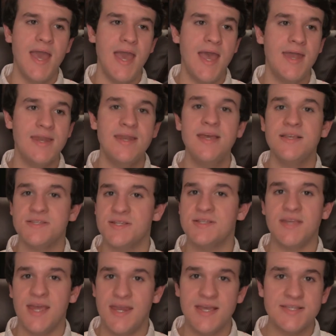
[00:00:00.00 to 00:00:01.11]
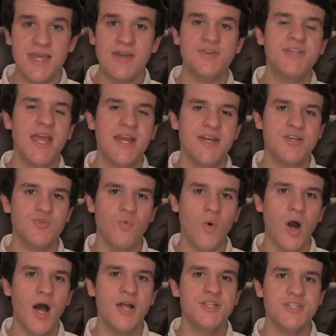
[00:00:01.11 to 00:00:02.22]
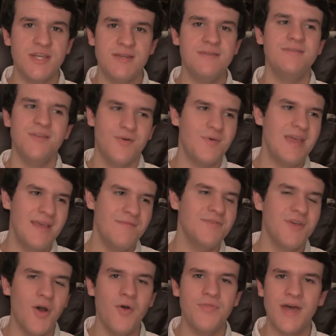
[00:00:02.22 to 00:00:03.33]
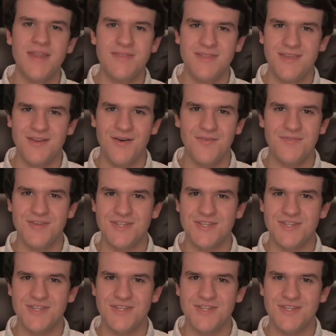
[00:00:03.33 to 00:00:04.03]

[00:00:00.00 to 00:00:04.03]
and it is, it's, it is entertaining to watch, and, you know, even though that, it, you know,